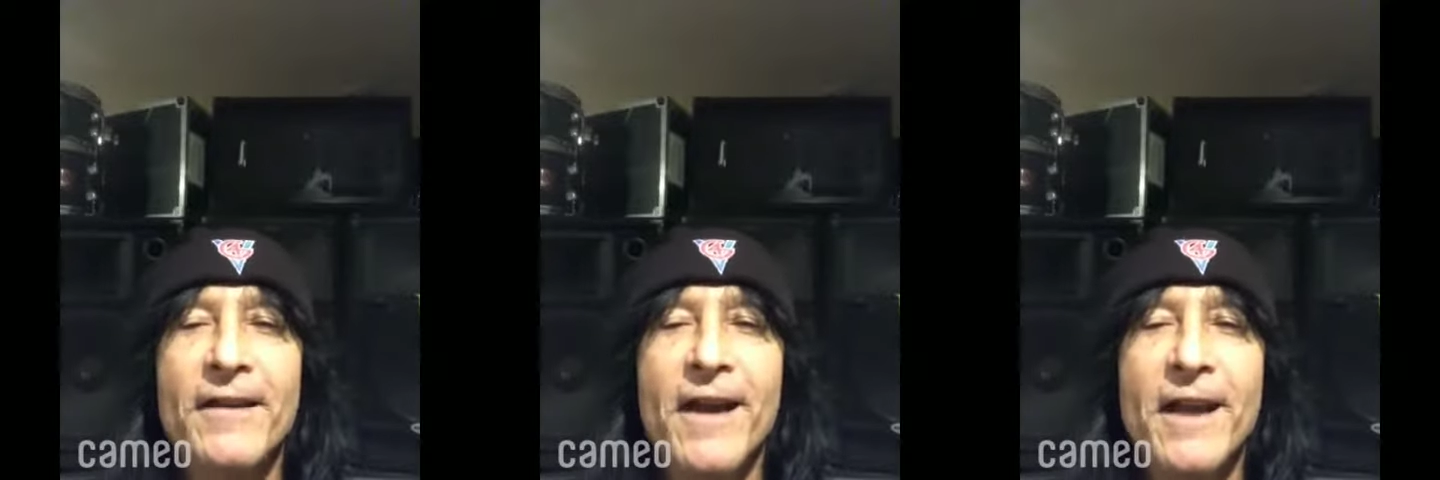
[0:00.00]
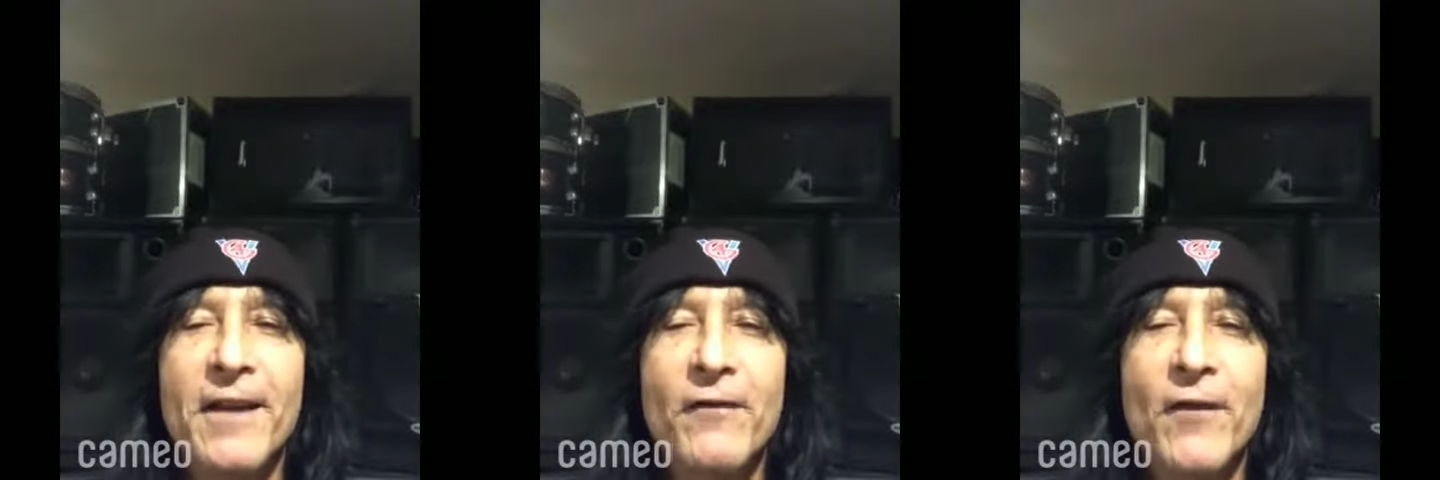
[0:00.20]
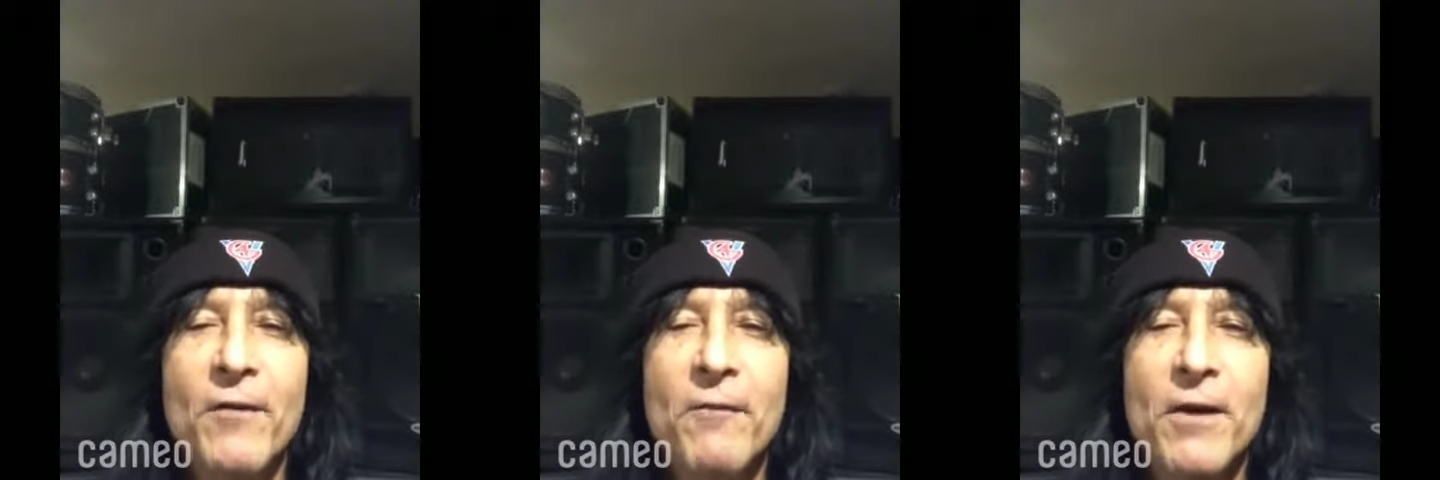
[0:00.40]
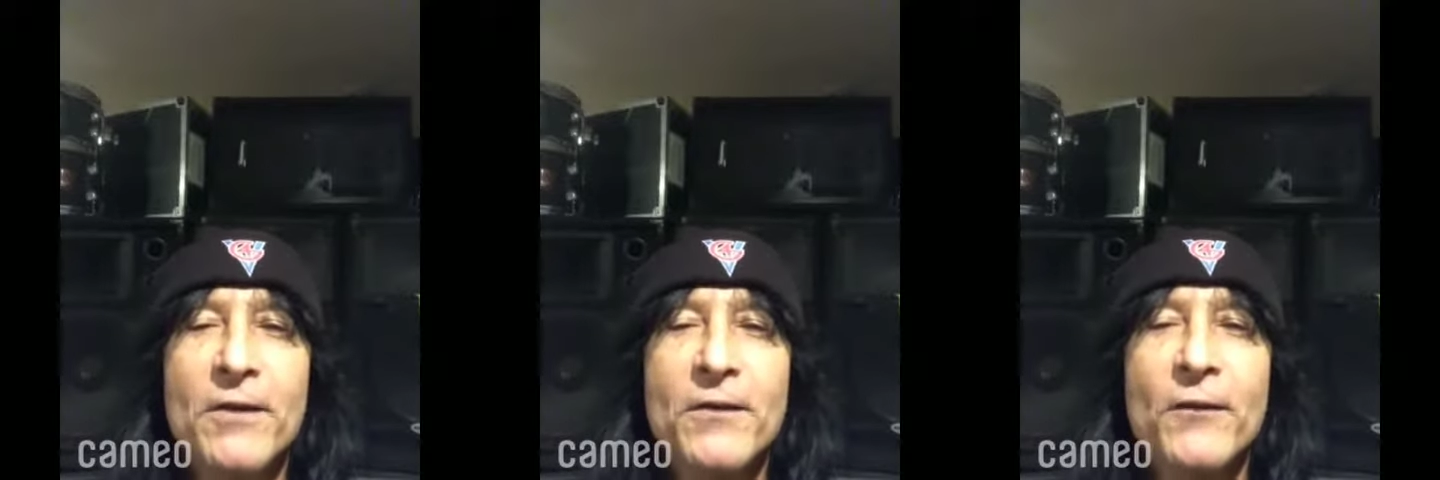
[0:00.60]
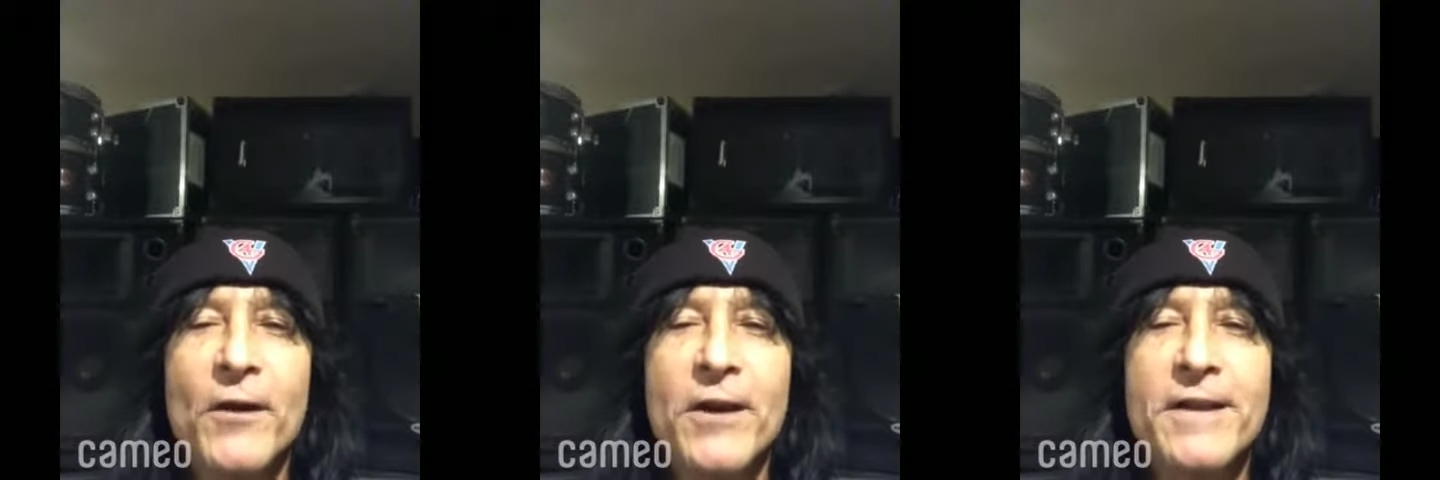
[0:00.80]
Thank you very
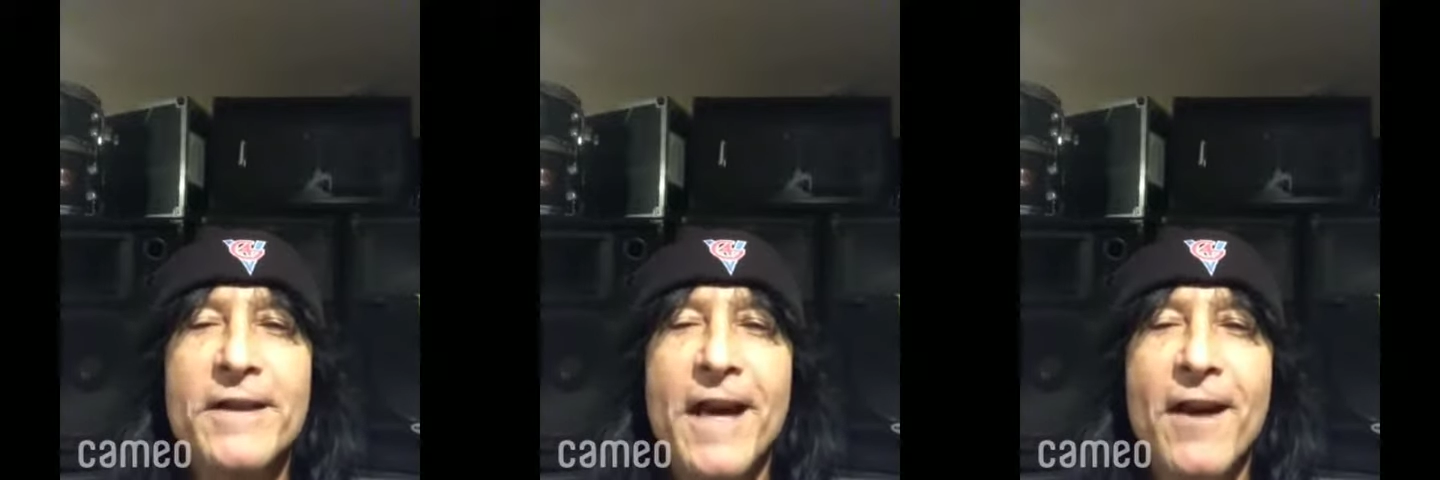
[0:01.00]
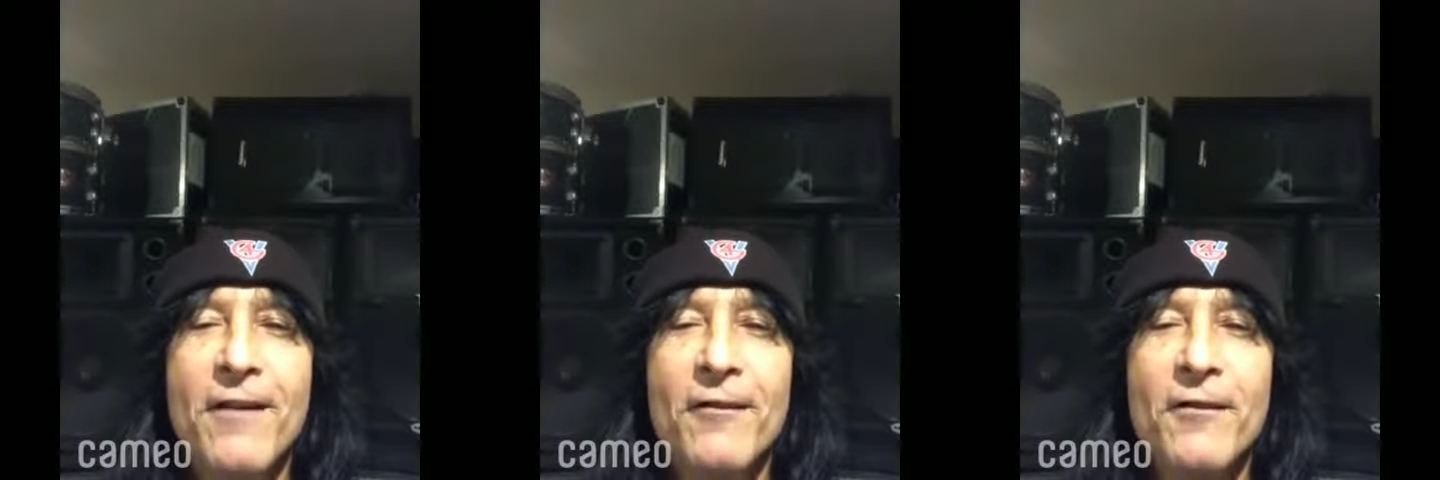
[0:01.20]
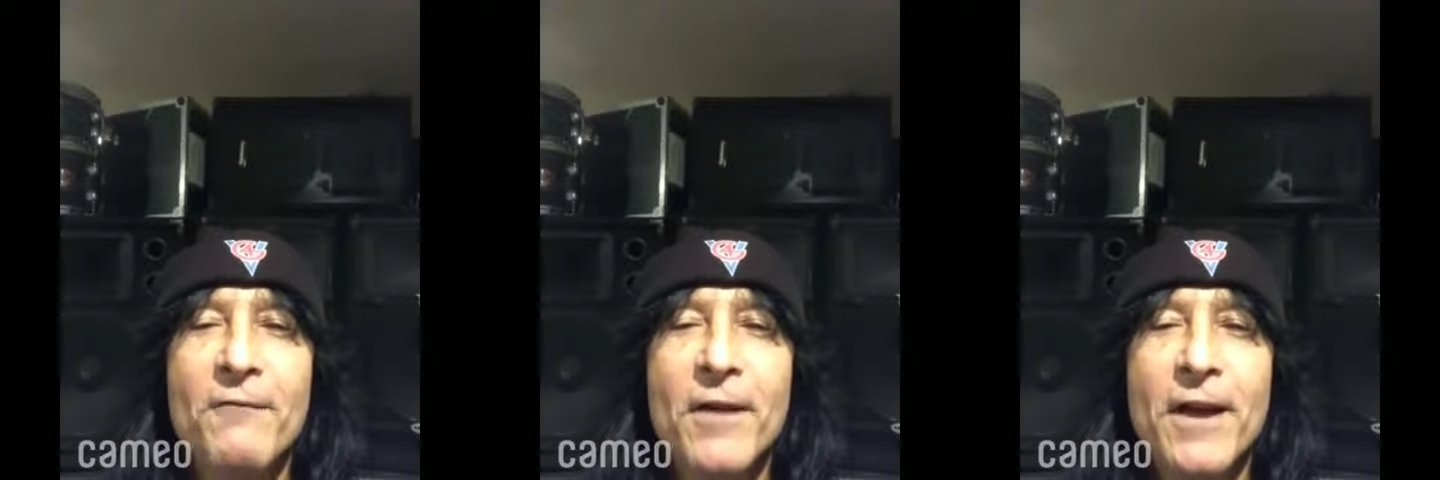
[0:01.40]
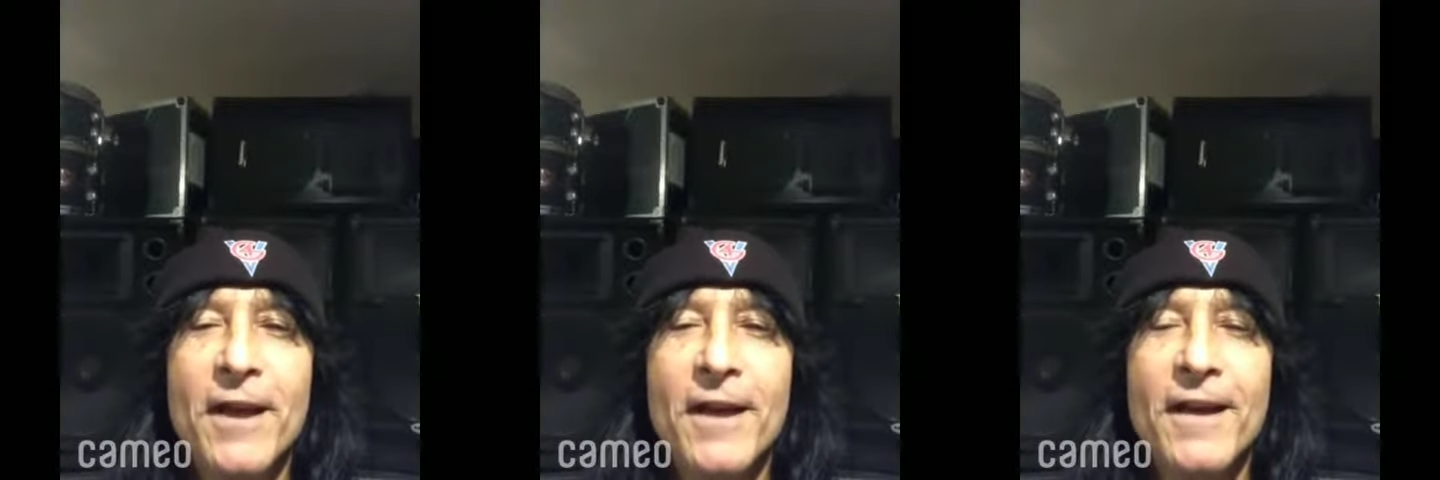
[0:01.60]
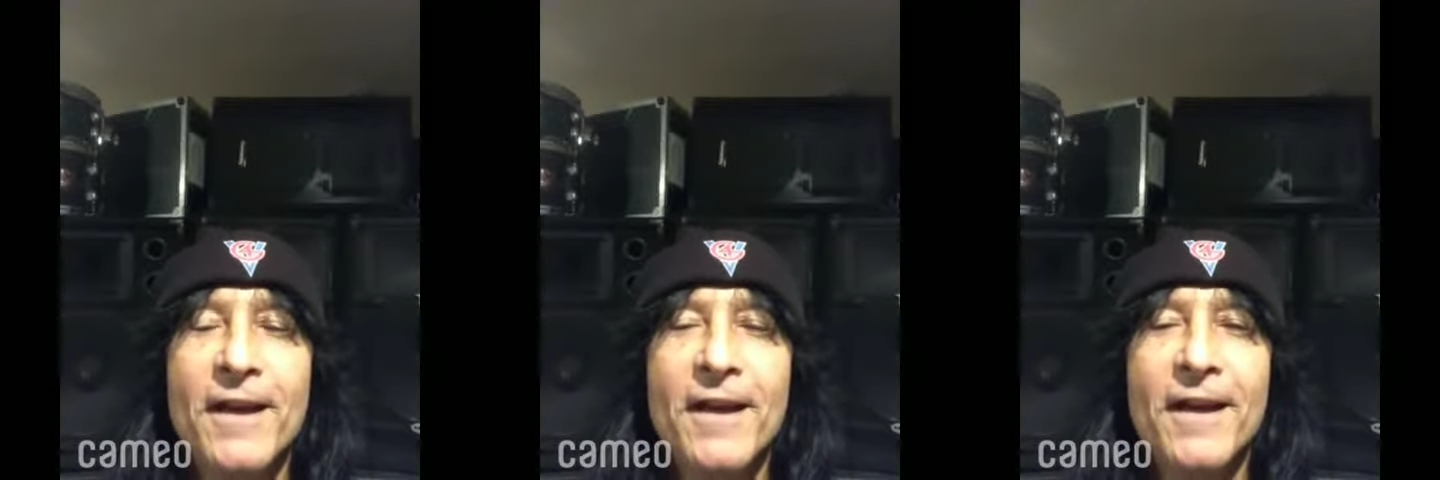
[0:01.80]
much for reaching out with
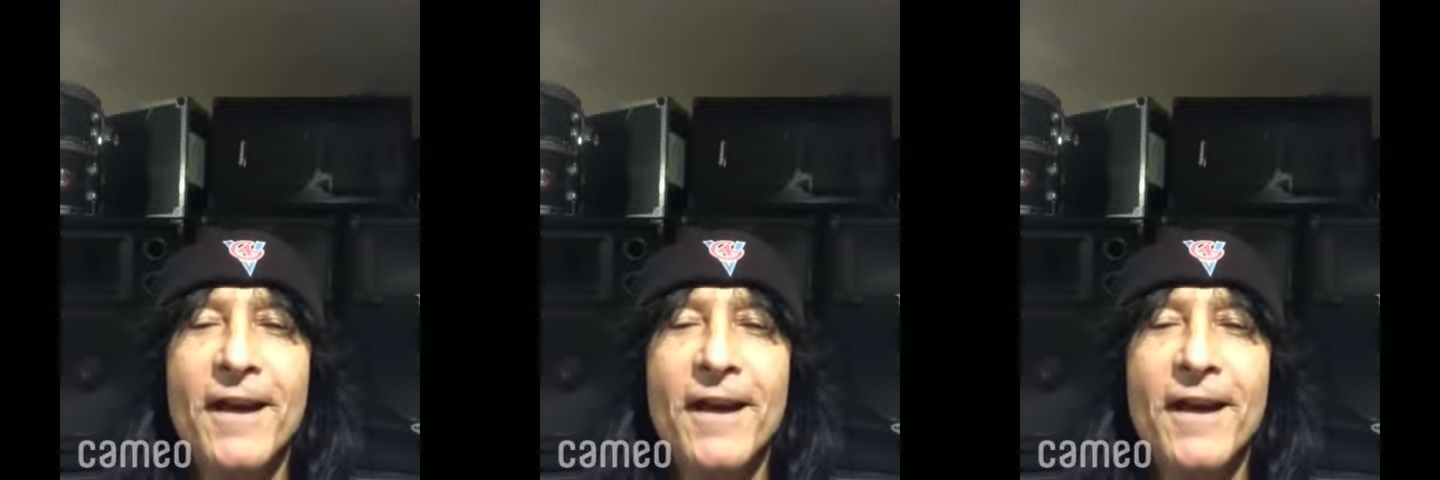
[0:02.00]
me.